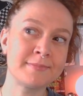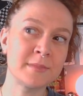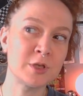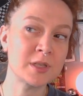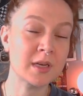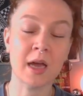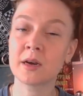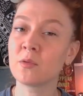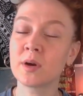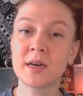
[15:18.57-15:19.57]
just kind
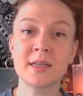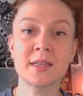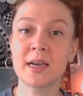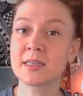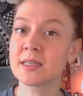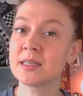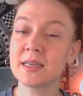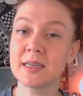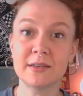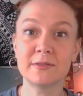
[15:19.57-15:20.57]
of what it is like to
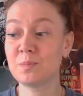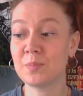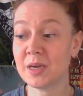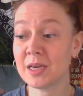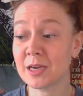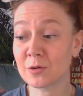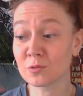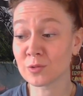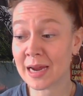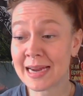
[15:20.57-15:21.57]
live being
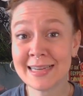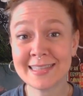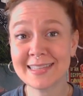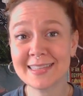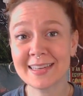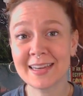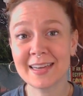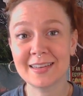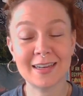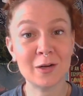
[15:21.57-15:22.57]
raised
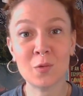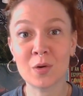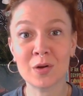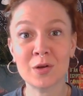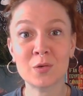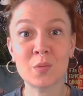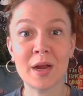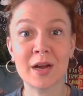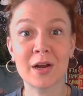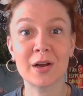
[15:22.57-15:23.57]
in a world
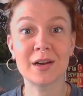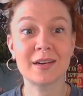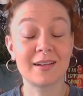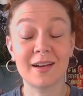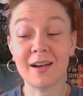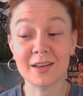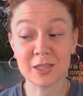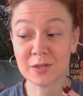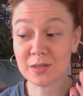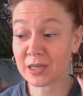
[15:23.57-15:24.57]
where,
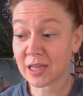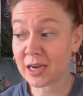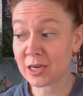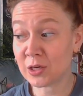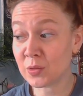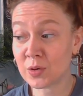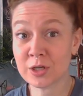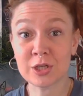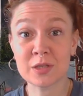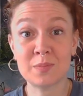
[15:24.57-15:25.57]
gosh, you could
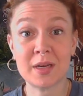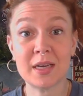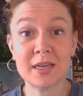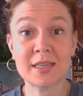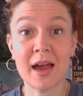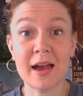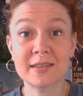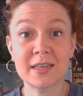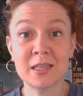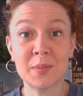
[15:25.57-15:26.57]
just be attacked
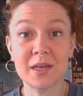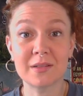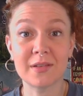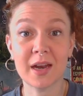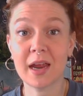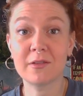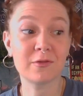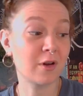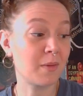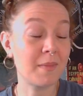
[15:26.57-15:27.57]
in the middle of the night
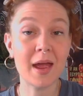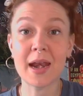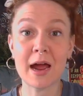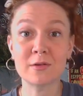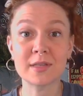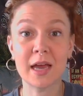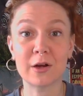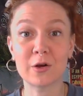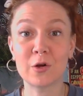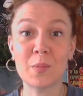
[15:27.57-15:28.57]
from an
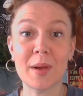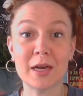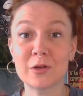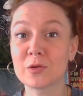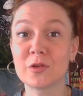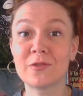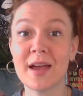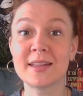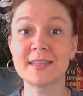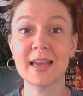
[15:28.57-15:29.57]
outsider who made it through the
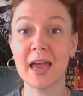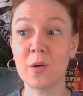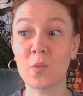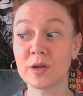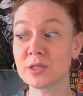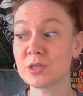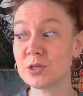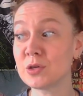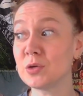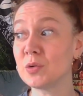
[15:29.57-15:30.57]
fence and wants
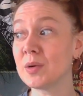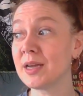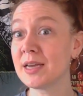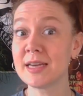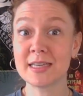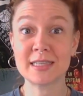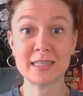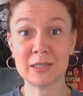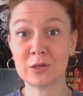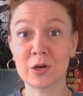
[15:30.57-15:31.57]
to
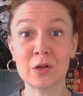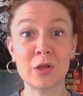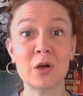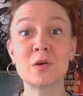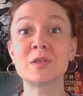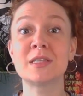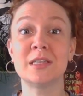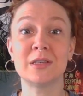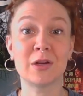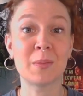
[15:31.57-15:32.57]
steal your clothes,
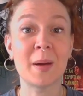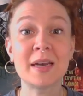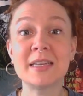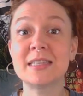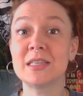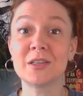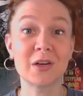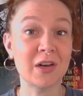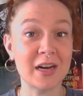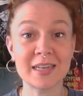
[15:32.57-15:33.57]
steal your money, steal your
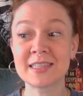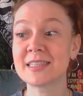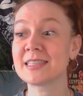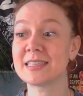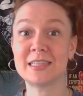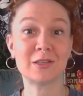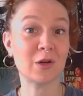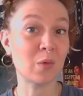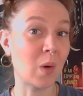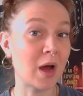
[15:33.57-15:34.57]
guns, steal
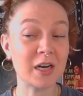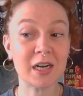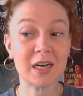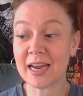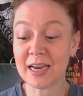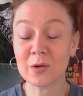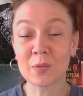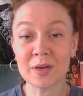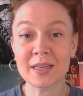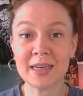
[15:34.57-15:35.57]
your water. It
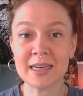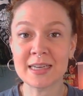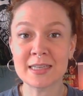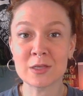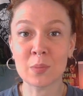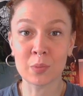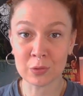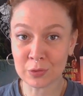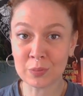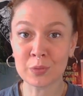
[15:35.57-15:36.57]
really is a
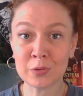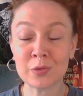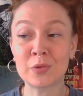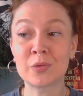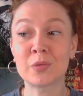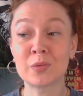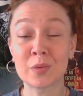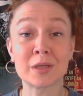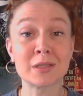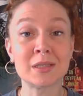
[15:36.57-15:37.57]
brutal, brutal
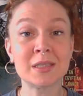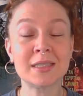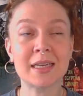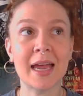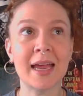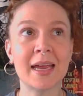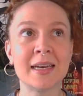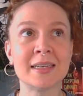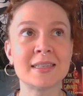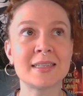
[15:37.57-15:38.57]
world,
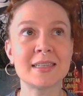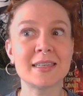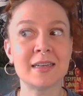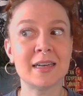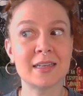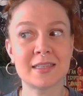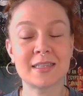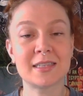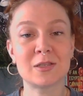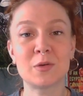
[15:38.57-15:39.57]
and it's
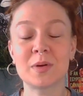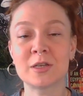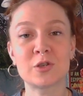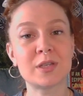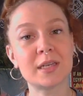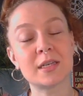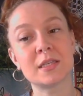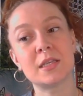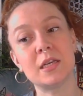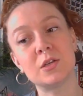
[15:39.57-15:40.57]
super interesting because
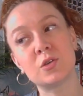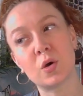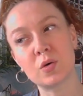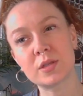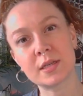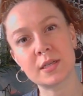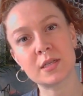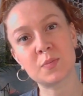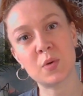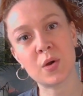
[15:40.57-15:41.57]
the adults in
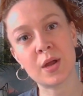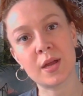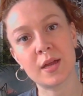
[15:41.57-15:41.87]
this book